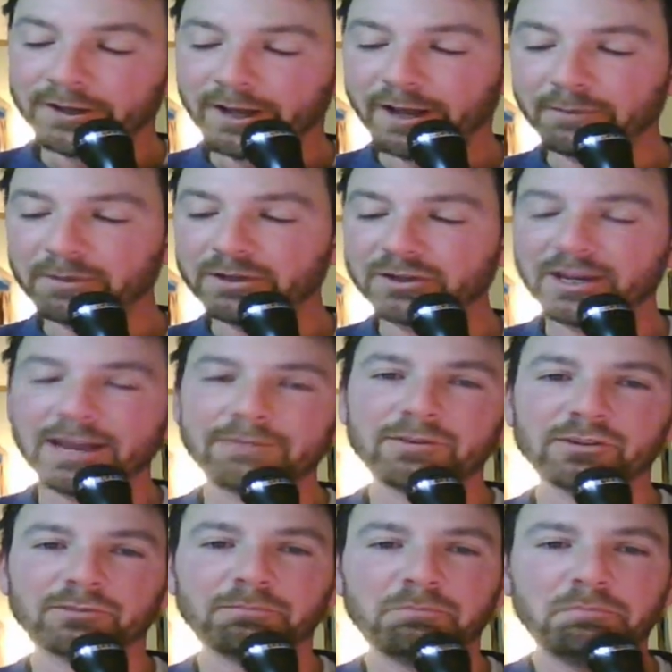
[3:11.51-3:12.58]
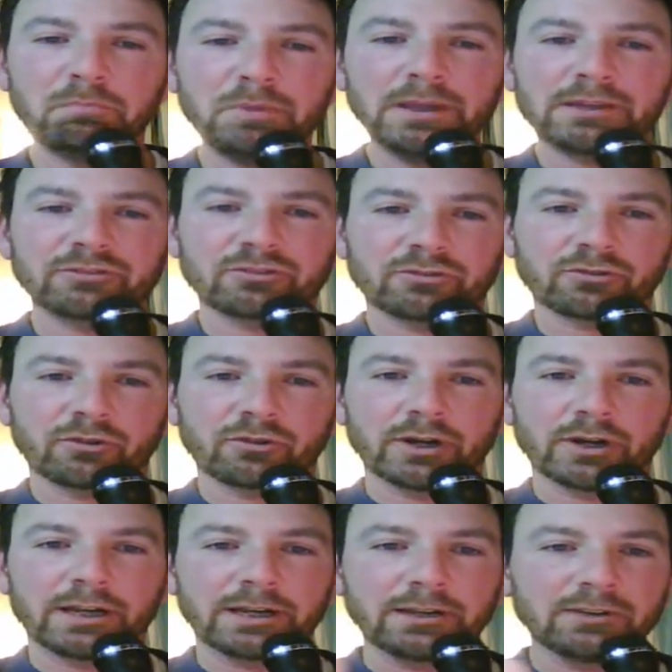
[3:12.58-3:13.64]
I mean, you have this big screen.